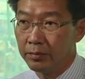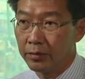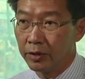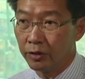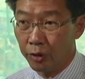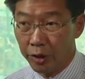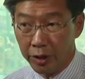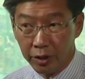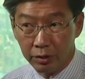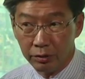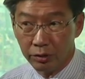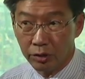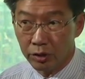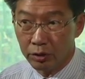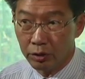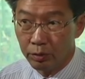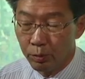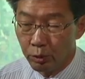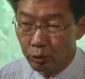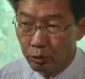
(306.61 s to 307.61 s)
critical
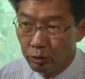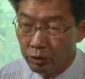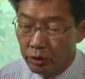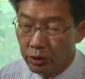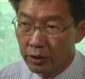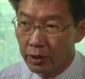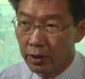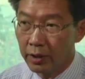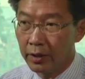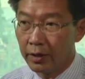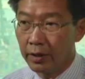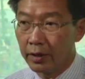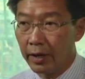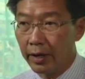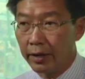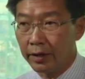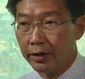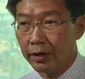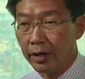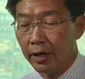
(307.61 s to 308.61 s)
skill pools,
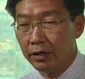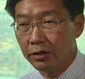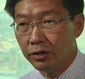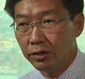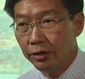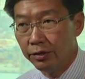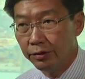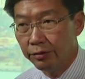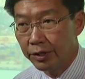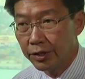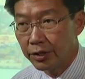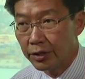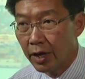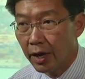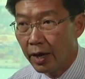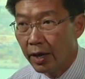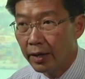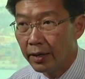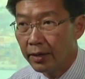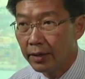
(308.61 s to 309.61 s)
like in the engineering
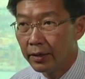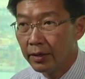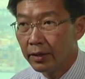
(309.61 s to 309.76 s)
side,